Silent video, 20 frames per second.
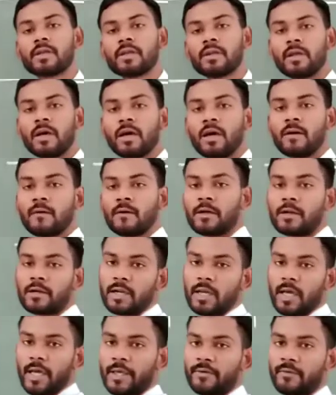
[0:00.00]
in
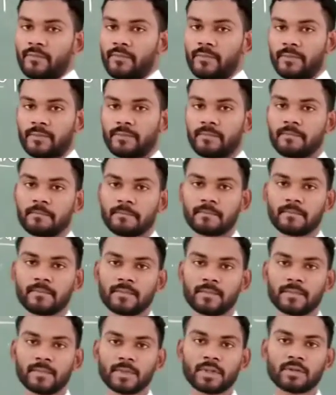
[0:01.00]
our life.
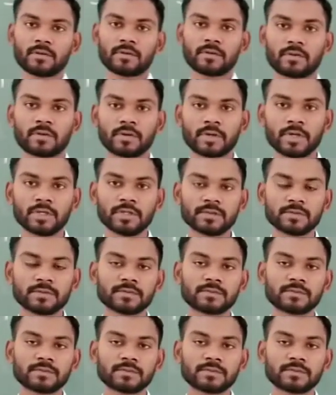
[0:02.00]
Okay.